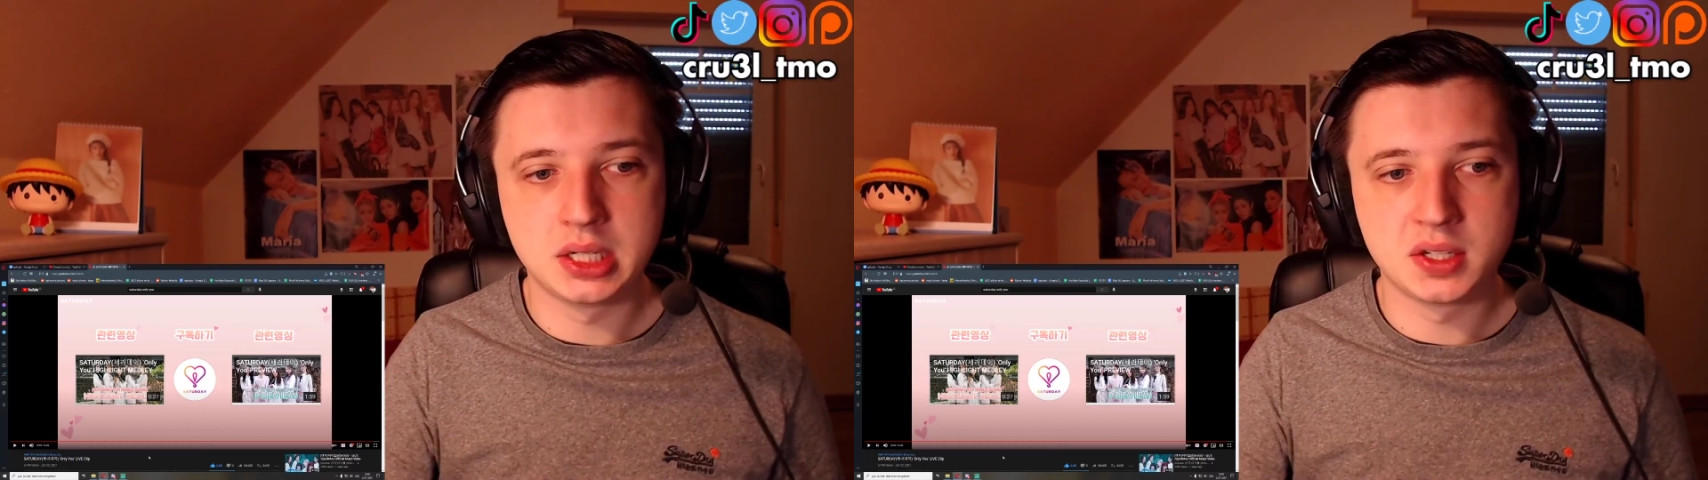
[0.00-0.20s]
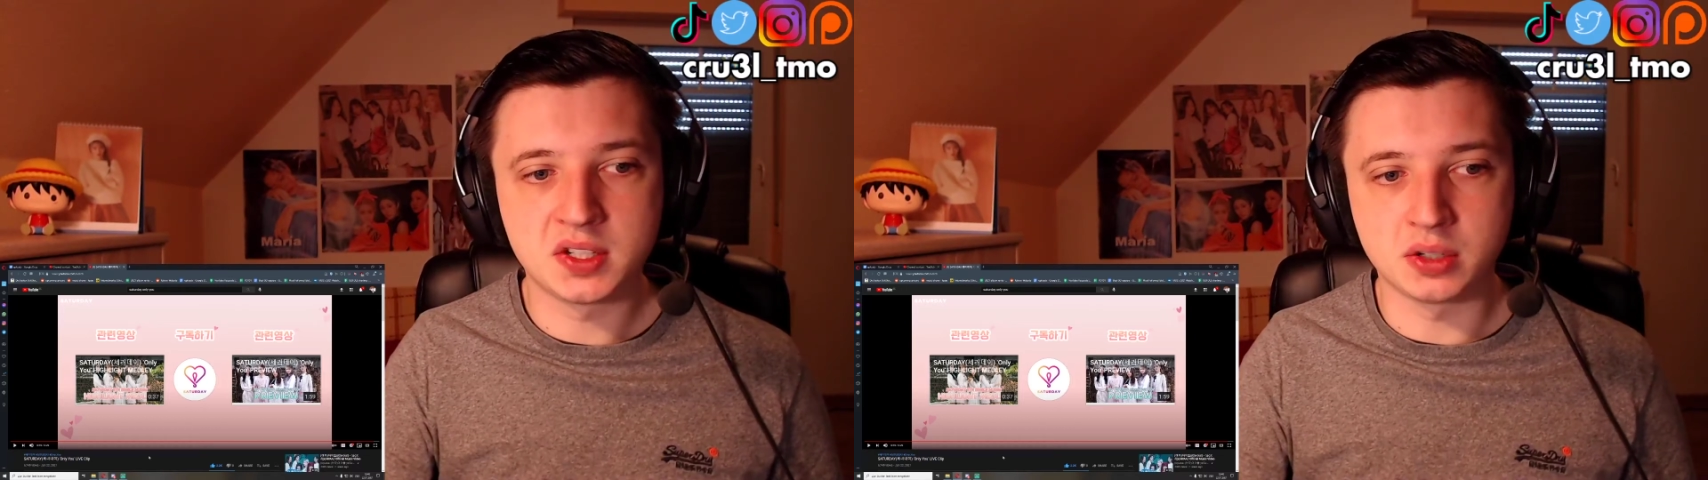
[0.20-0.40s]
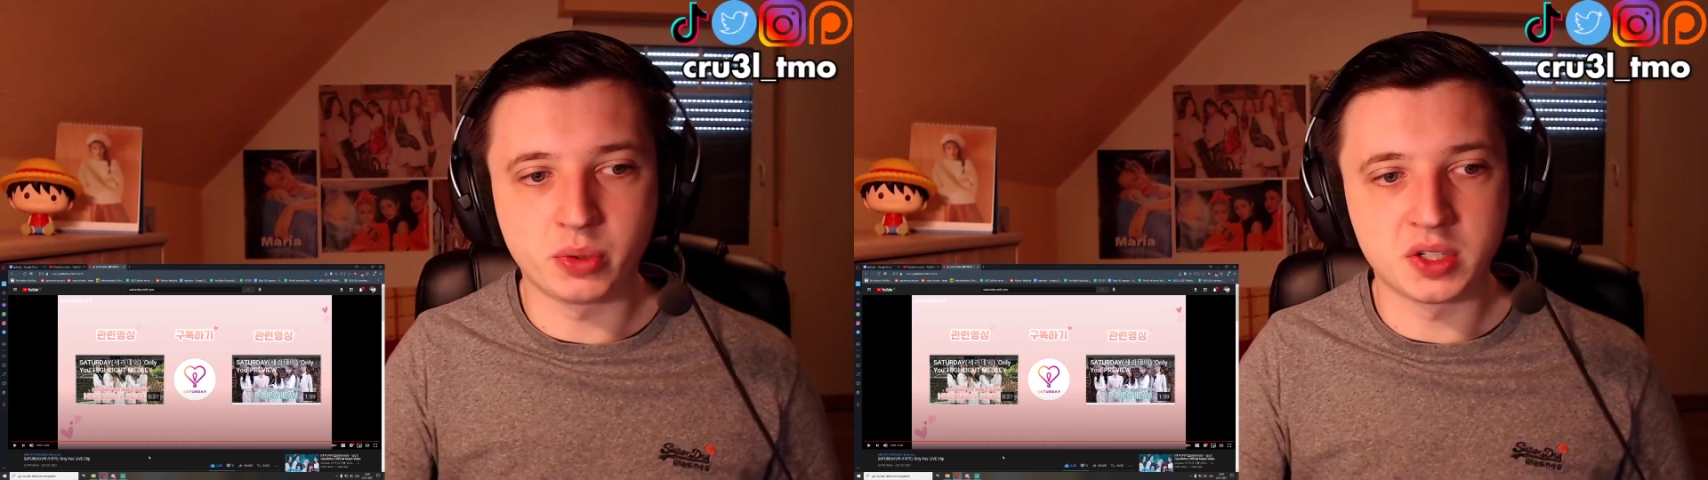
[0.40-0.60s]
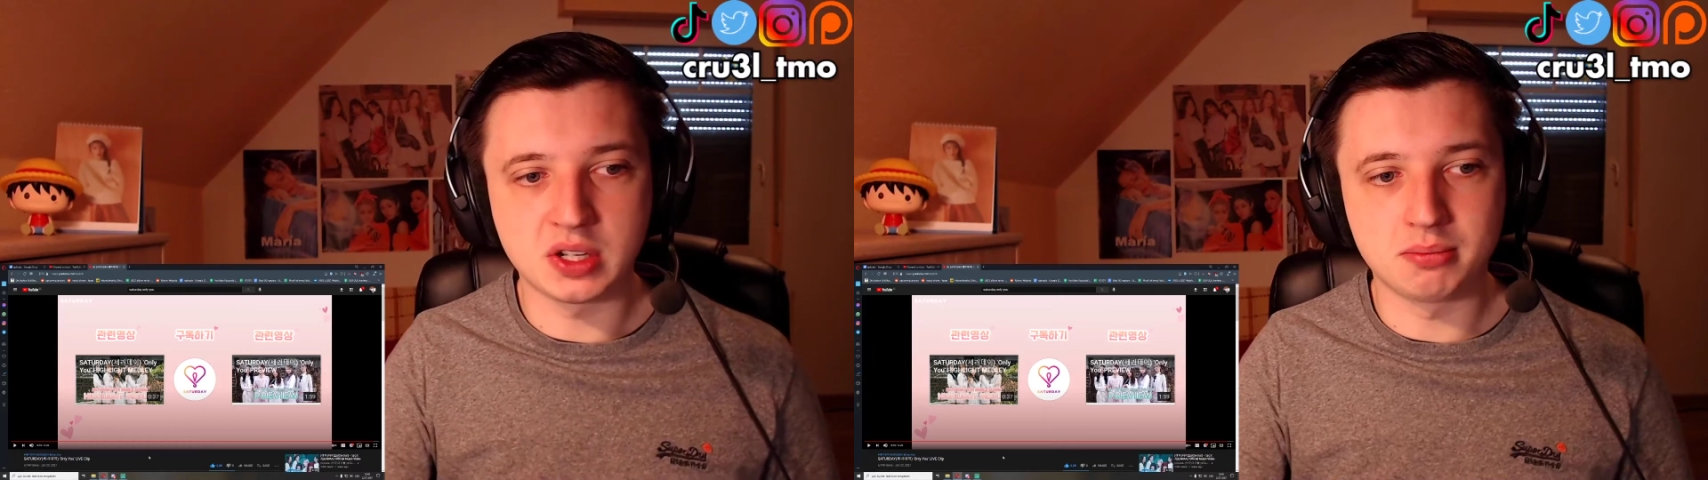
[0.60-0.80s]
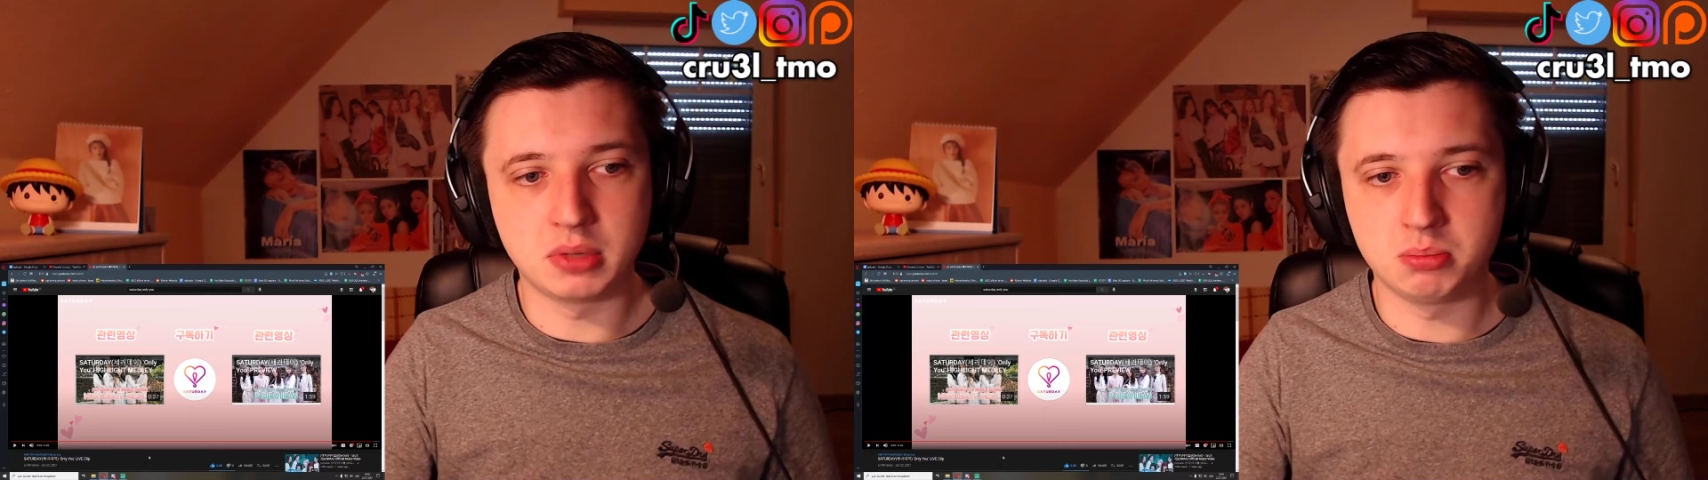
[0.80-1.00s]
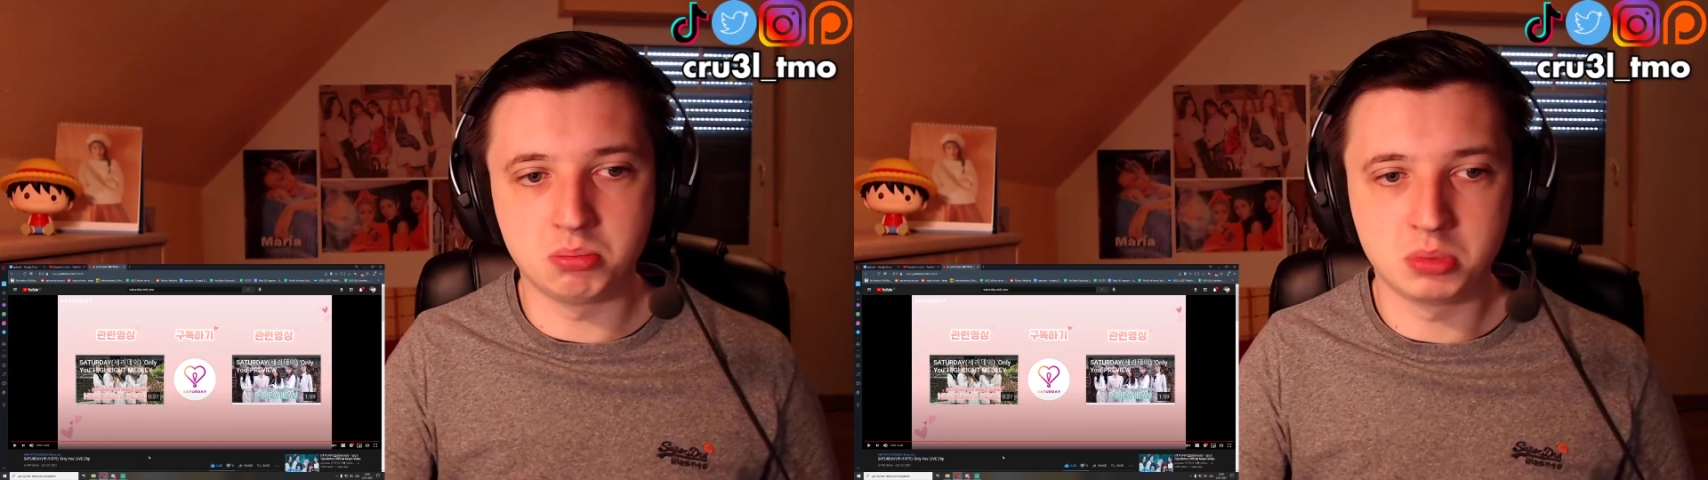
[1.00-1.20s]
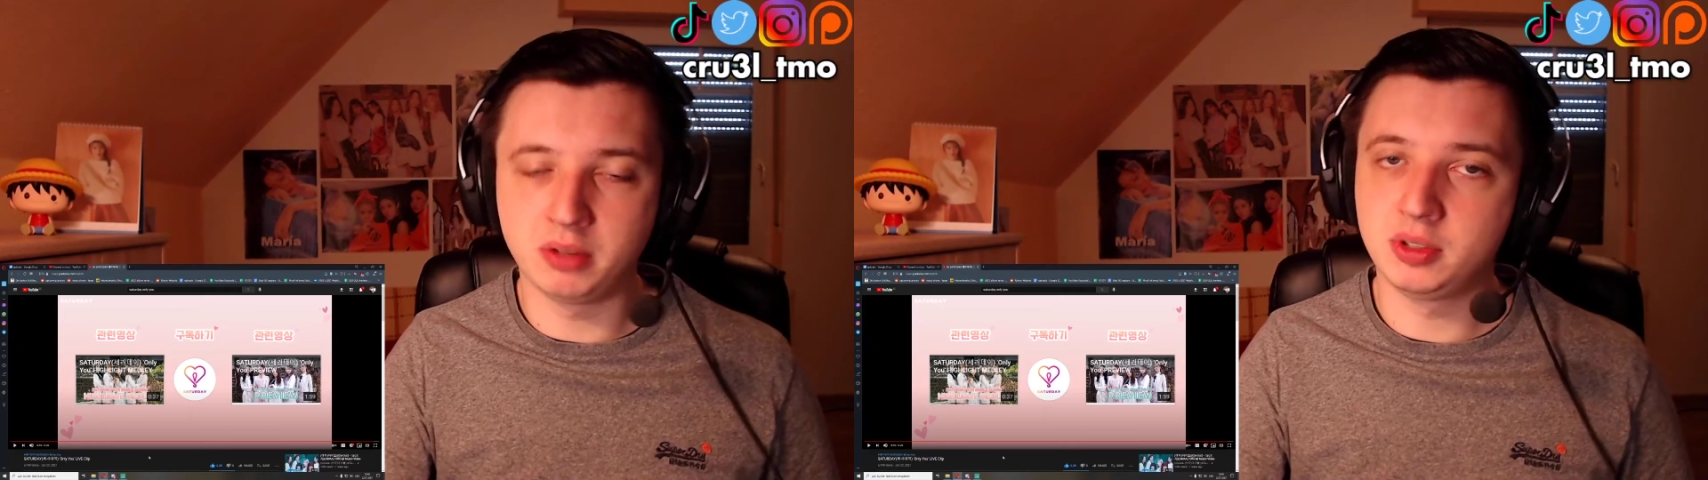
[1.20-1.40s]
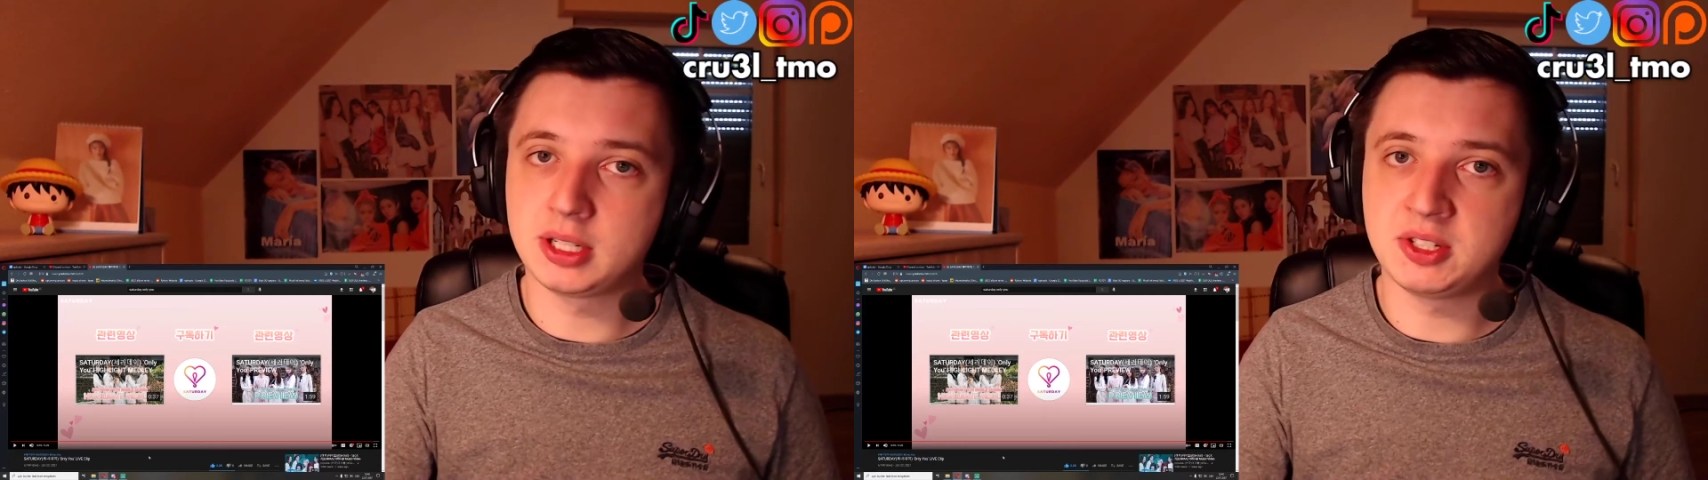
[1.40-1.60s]
Sound-wise, I'm
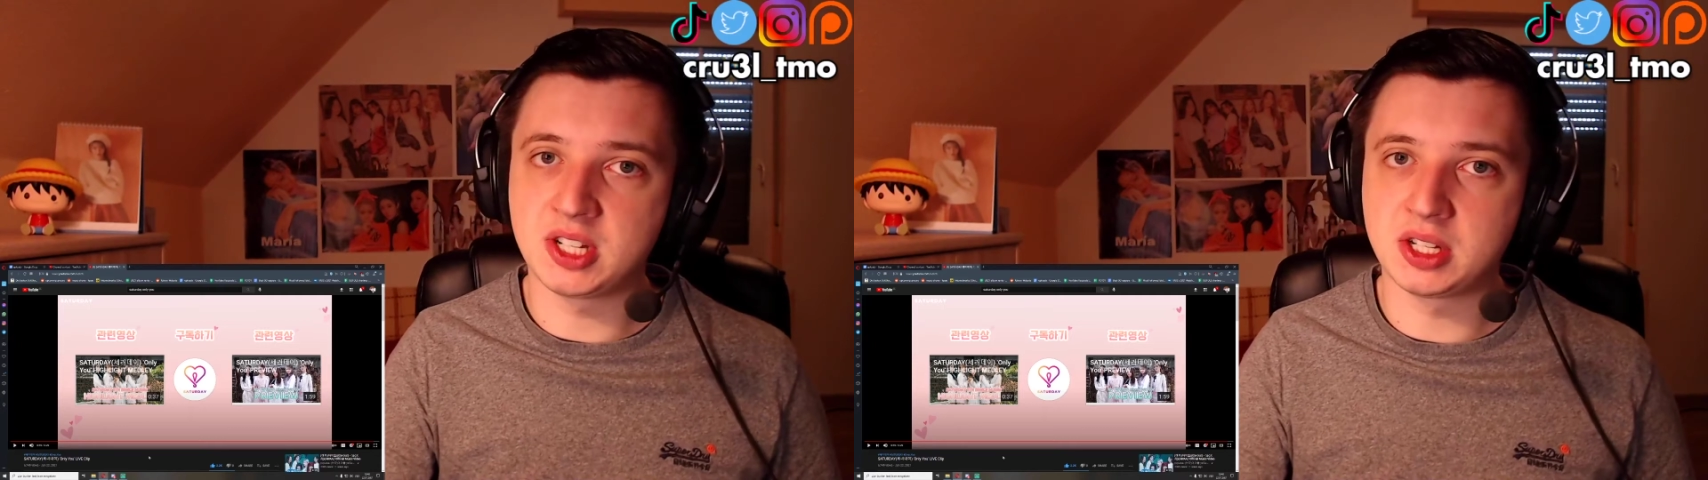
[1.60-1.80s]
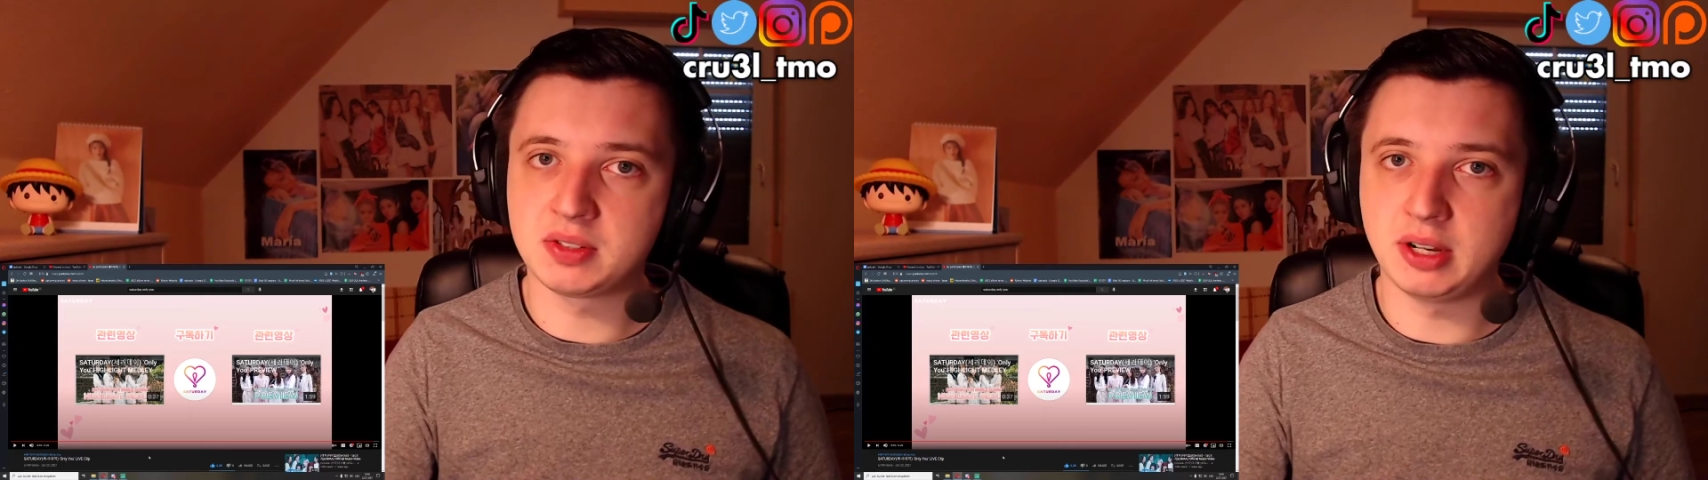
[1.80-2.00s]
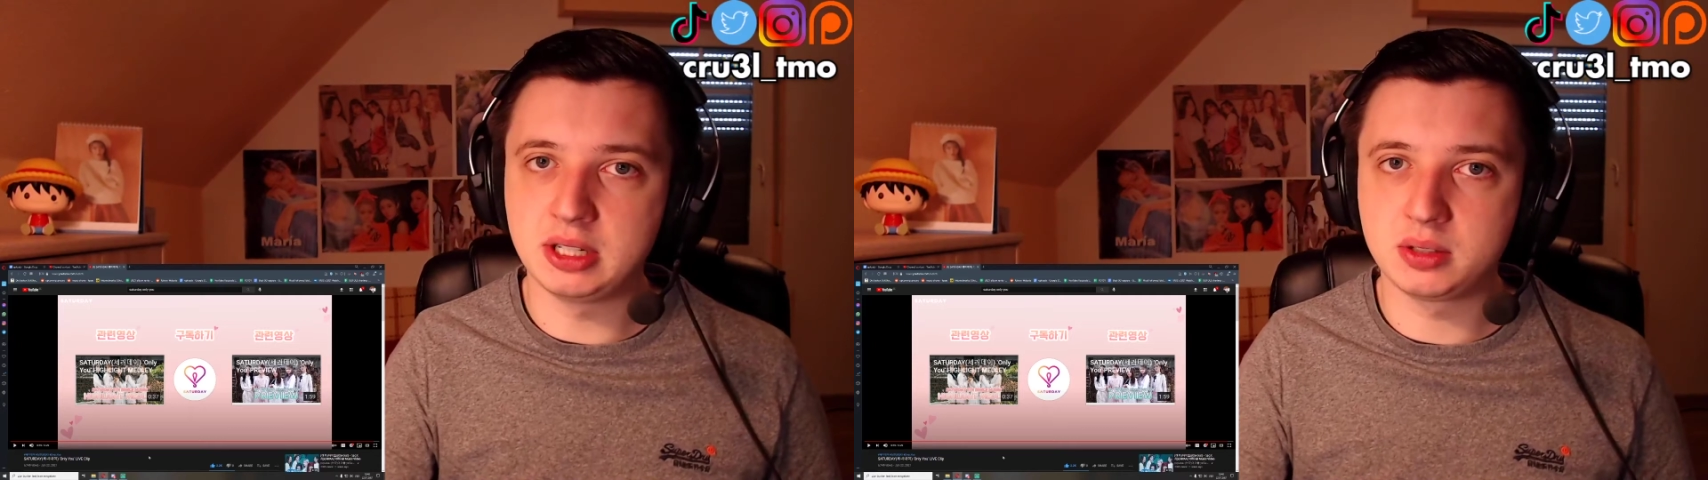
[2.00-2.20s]
definitely satisfied